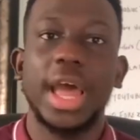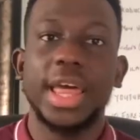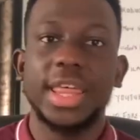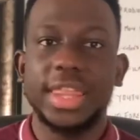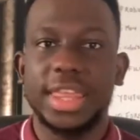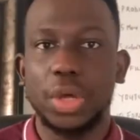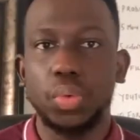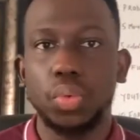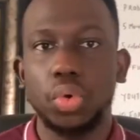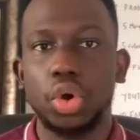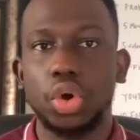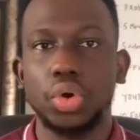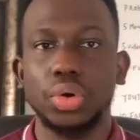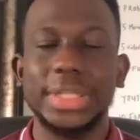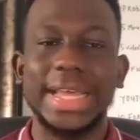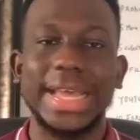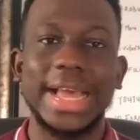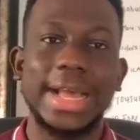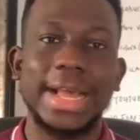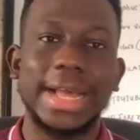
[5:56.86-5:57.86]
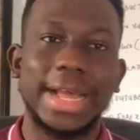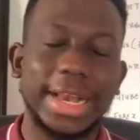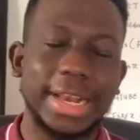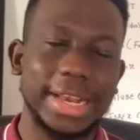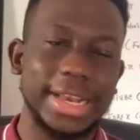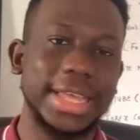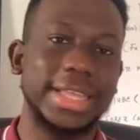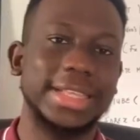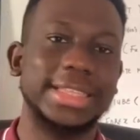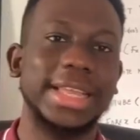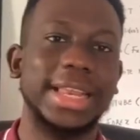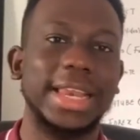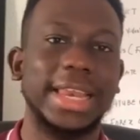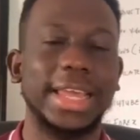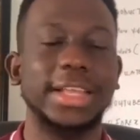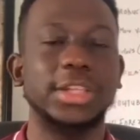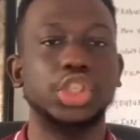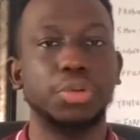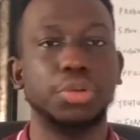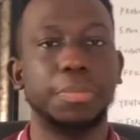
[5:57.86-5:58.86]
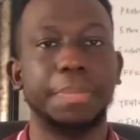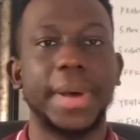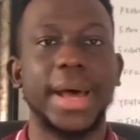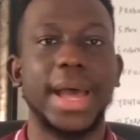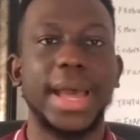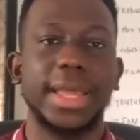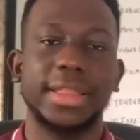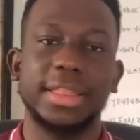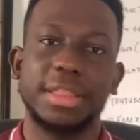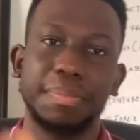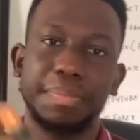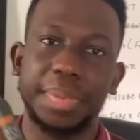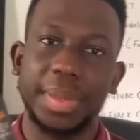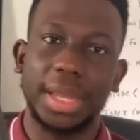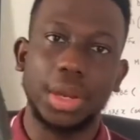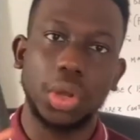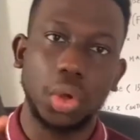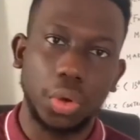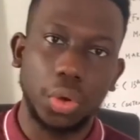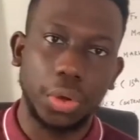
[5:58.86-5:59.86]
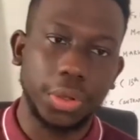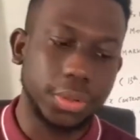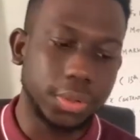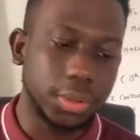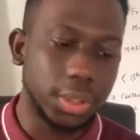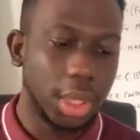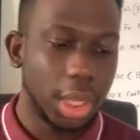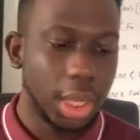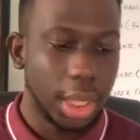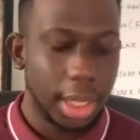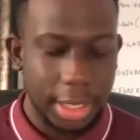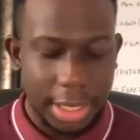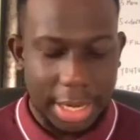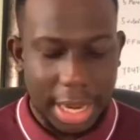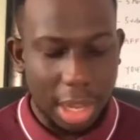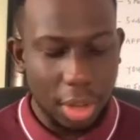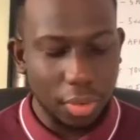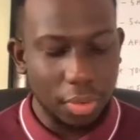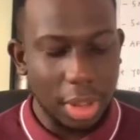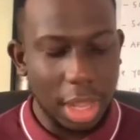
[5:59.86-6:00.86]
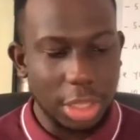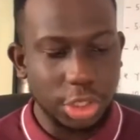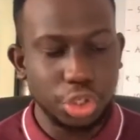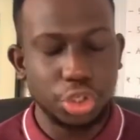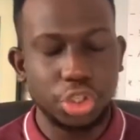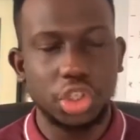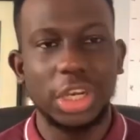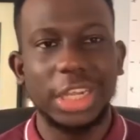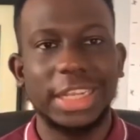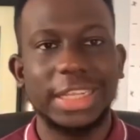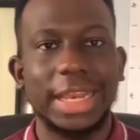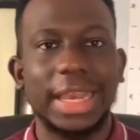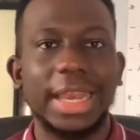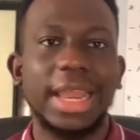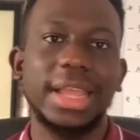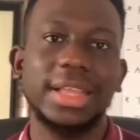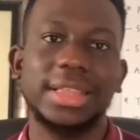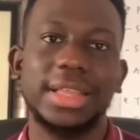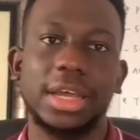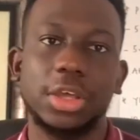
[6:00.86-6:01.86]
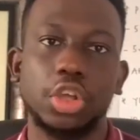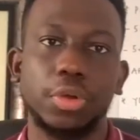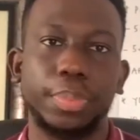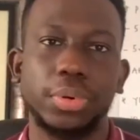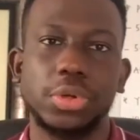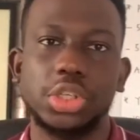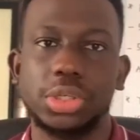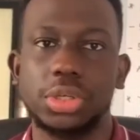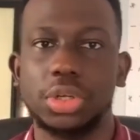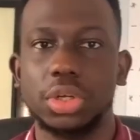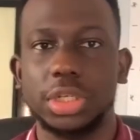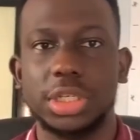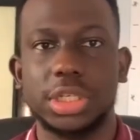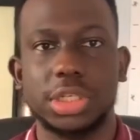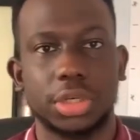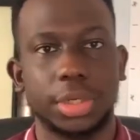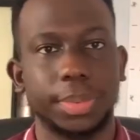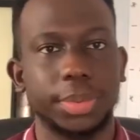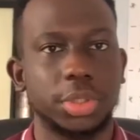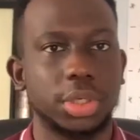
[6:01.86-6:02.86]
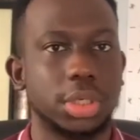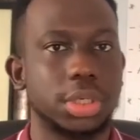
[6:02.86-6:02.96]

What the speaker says: they will go there and click the link to buy the beard oil. Now usually the link that you put in your description